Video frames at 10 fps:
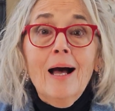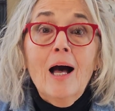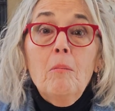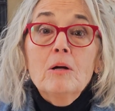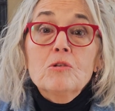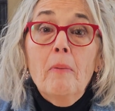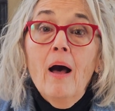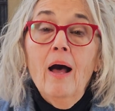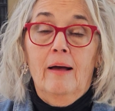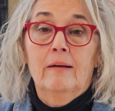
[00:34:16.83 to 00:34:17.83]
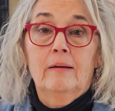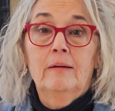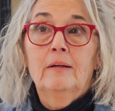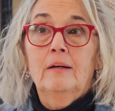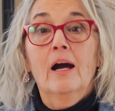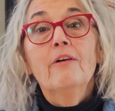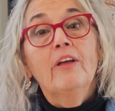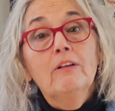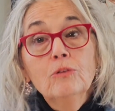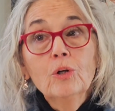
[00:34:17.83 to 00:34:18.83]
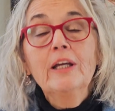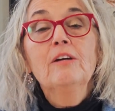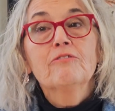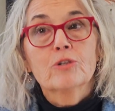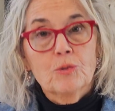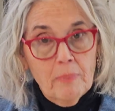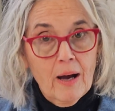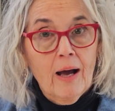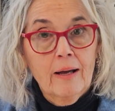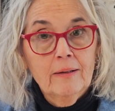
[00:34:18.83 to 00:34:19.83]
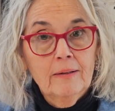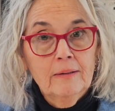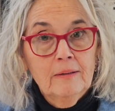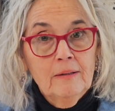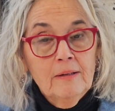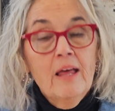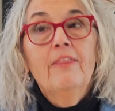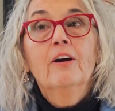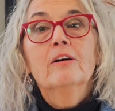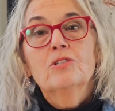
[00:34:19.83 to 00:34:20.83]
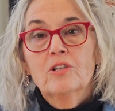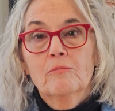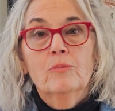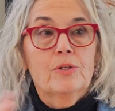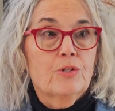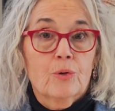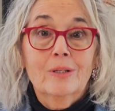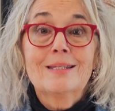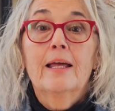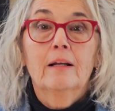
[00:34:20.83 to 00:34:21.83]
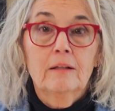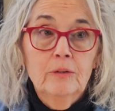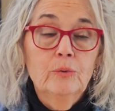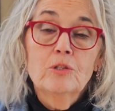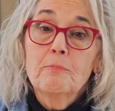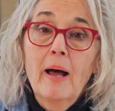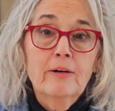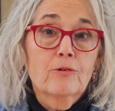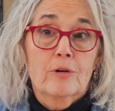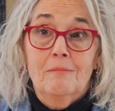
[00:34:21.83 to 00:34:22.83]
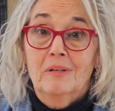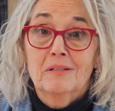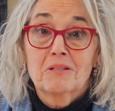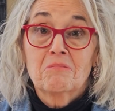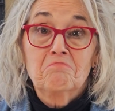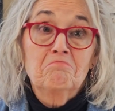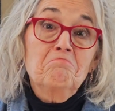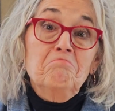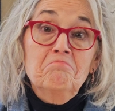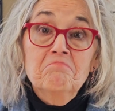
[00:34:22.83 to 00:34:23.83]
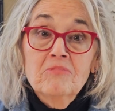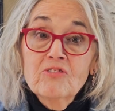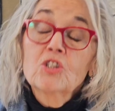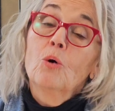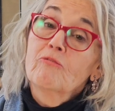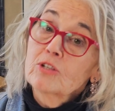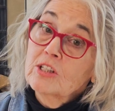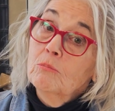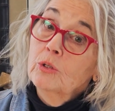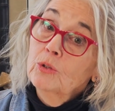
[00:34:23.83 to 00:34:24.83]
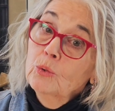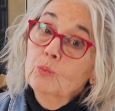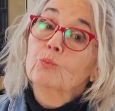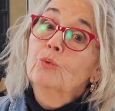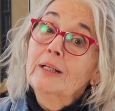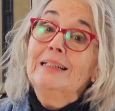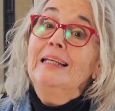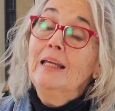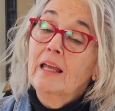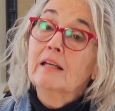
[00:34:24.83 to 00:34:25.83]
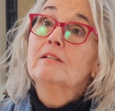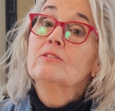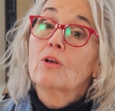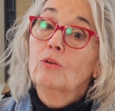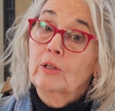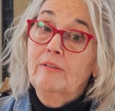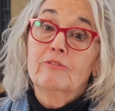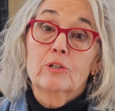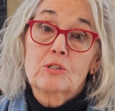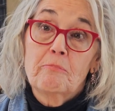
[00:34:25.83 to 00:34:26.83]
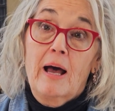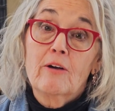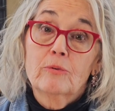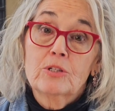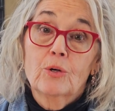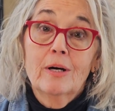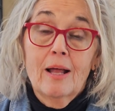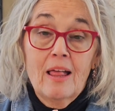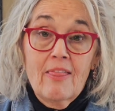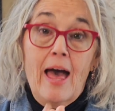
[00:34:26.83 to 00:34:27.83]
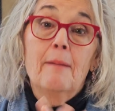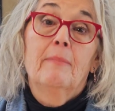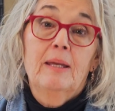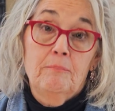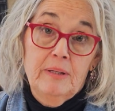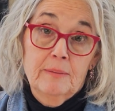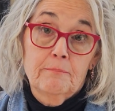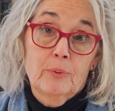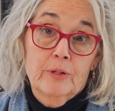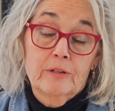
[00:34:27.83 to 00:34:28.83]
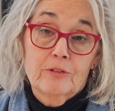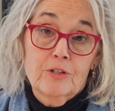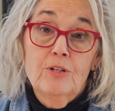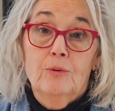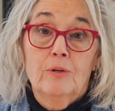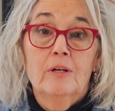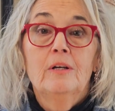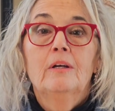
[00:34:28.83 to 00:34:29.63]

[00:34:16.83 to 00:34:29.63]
how about spa? Are they looking for spa? There are some resorts that include spa treatments. So for someone who really is looking for a spa resort, that might be important too.